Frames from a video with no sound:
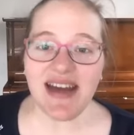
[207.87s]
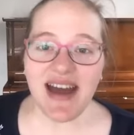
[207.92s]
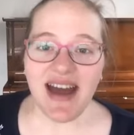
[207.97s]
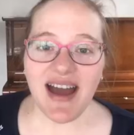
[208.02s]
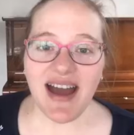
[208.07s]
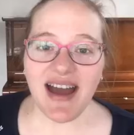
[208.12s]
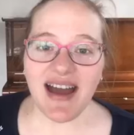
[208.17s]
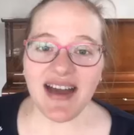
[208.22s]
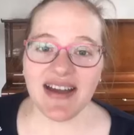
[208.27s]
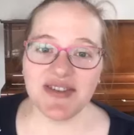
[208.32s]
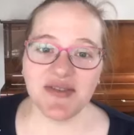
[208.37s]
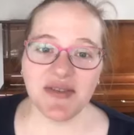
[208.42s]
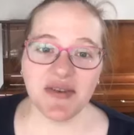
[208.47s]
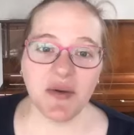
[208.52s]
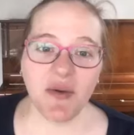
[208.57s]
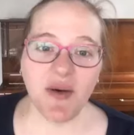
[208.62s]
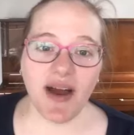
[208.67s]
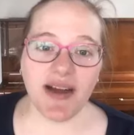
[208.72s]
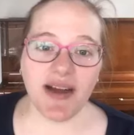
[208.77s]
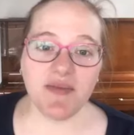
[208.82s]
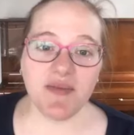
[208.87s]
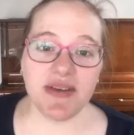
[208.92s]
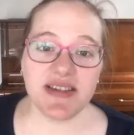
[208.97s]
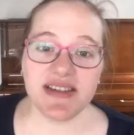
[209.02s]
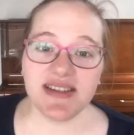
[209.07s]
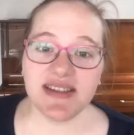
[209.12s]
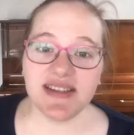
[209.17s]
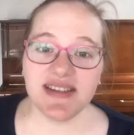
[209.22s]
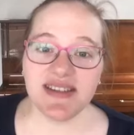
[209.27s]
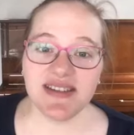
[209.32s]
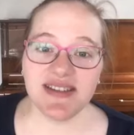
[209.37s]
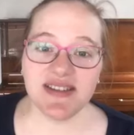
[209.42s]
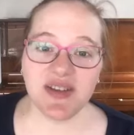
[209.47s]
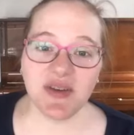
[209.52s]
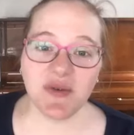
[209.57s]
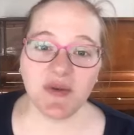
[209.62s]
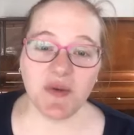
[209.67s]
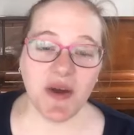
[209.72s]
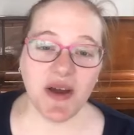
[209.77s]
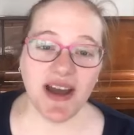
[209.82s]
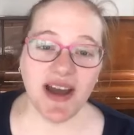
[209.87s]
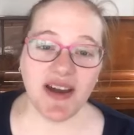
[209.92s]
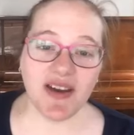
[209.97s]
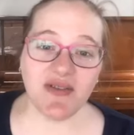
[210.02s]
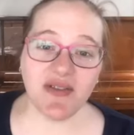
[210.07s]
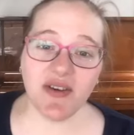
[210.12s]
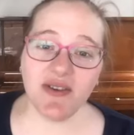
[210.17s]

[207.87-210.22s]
has required businesses who work out of